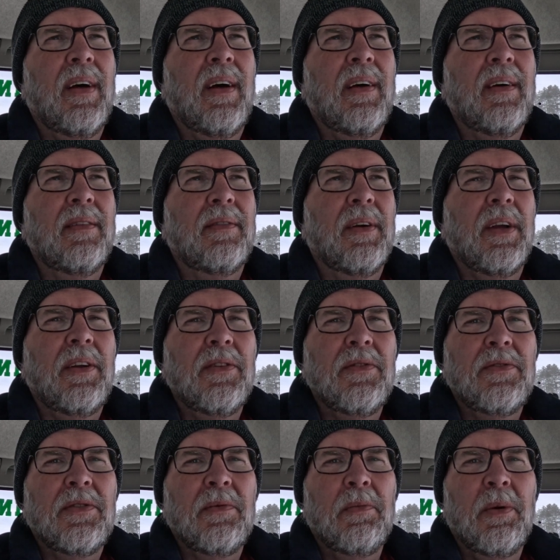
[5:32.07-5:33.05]
a great
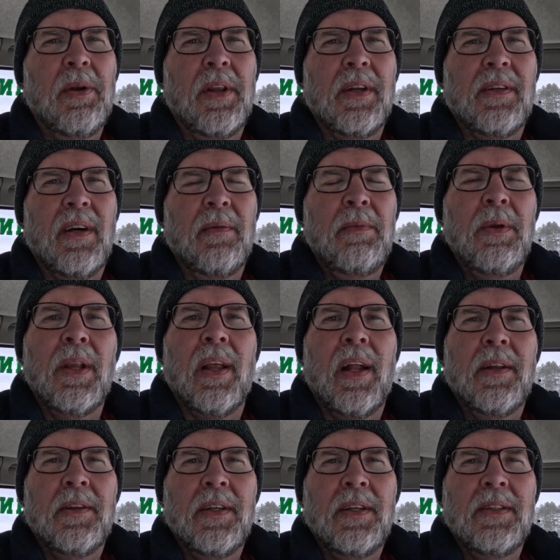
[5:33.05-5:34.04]
YouTuber that taught me a
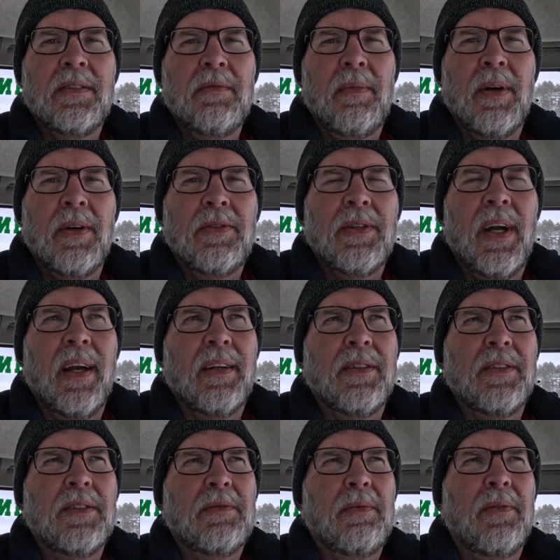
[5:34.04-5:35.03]
lot of things about
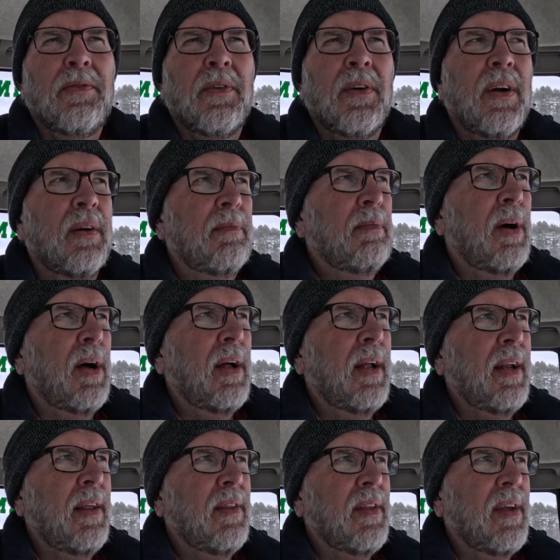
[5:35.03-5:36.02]
tractors before I bought
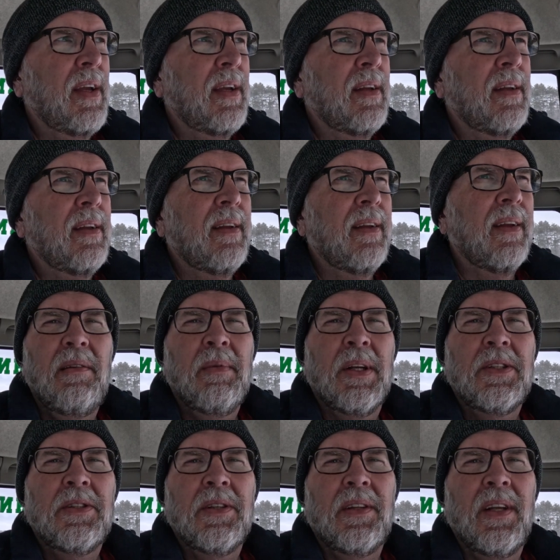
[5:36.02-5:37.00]
anything. He
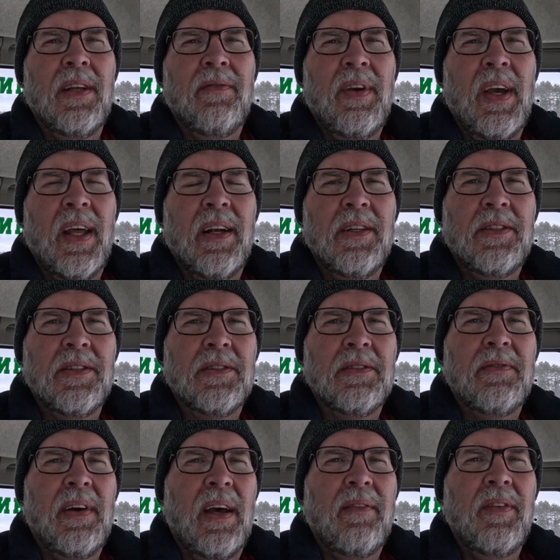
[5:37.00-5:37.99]
mentioned the advantages
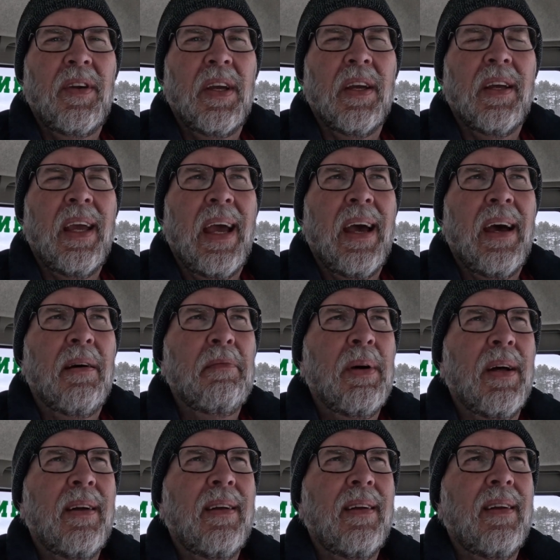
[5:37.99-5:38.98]
of having a cab
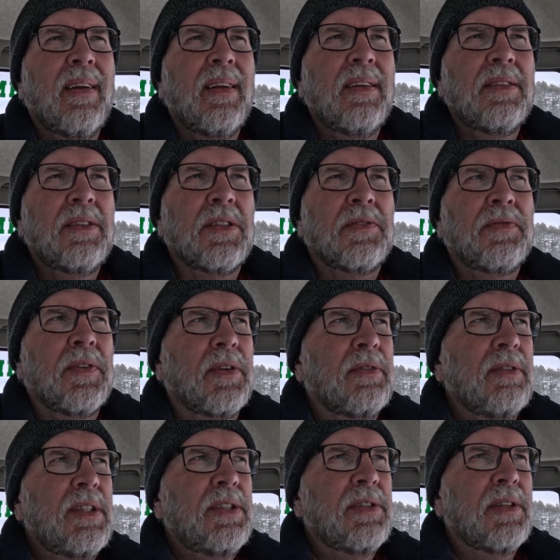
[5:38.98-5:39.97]
just for
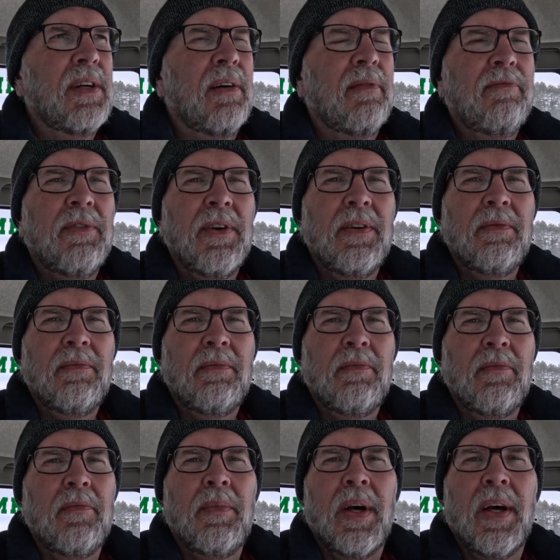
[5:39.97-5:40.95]
creature comfort,
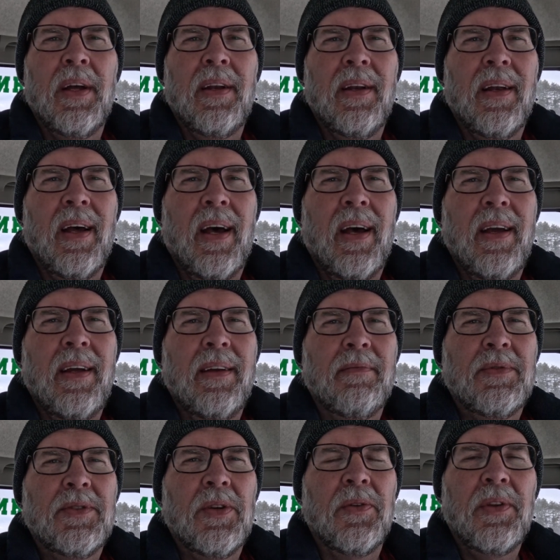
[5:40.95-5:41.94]
but I
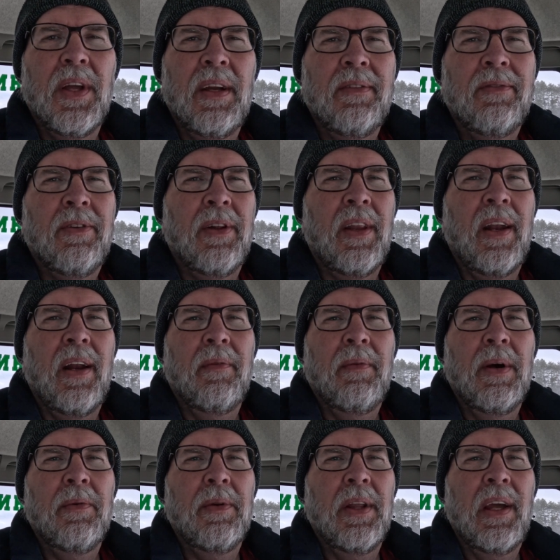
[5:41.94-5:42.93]
am so thankful that I
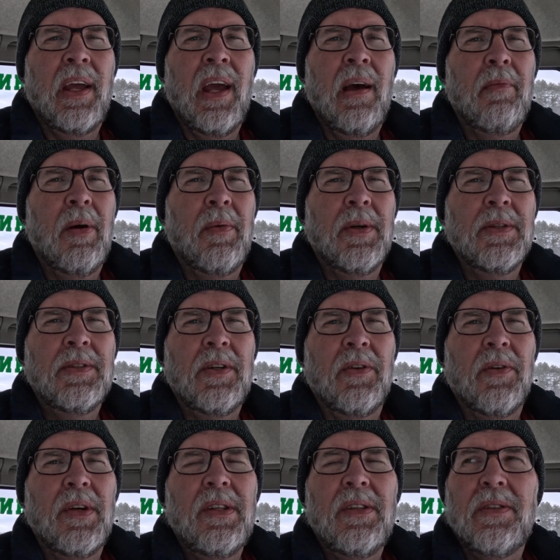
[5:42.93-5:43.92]
went with a cab. I
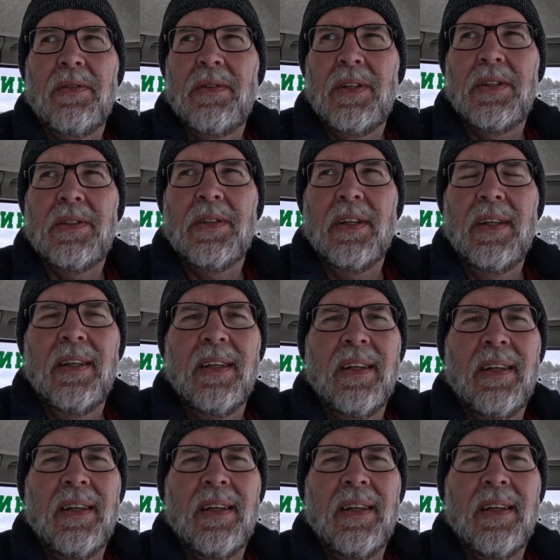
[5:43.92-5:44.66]
wasn't going to initially,